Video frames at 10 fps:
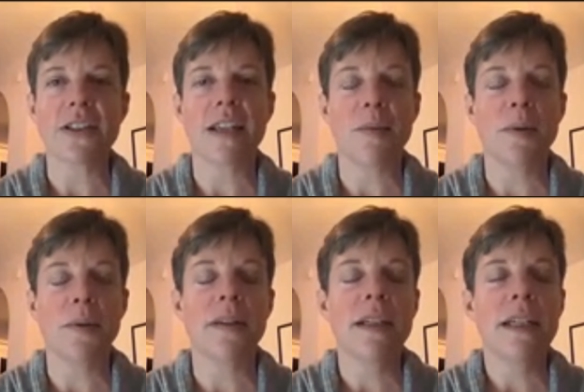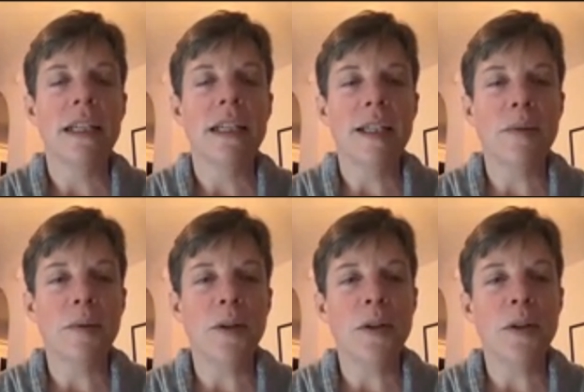They won't, they won't
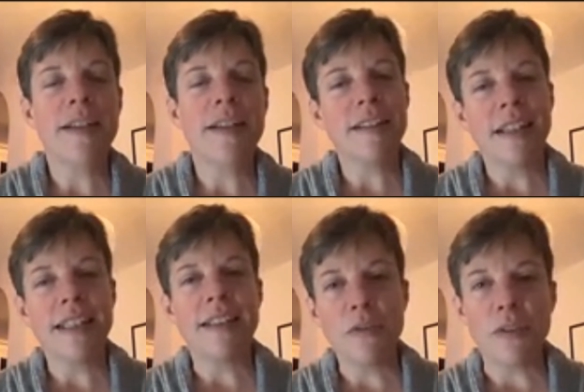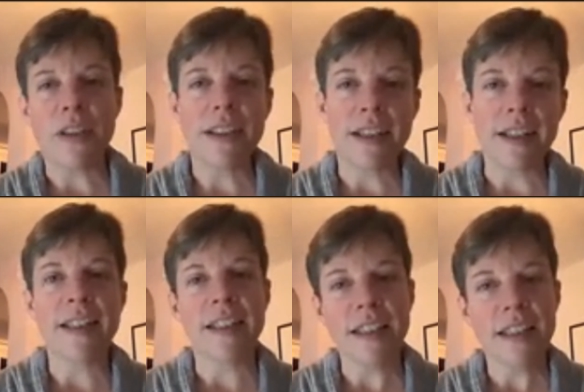know if I did a slightly different thing
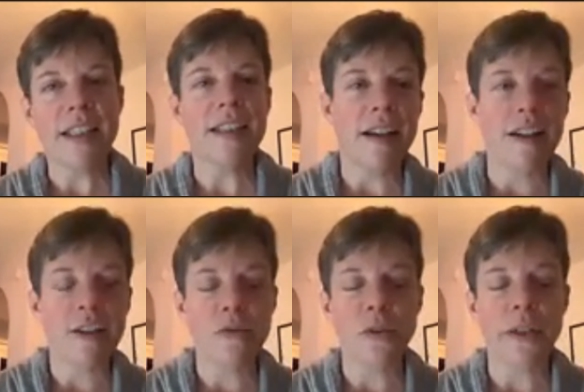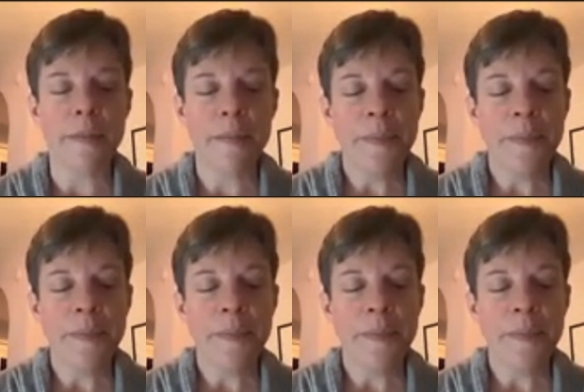than the thing they asked for.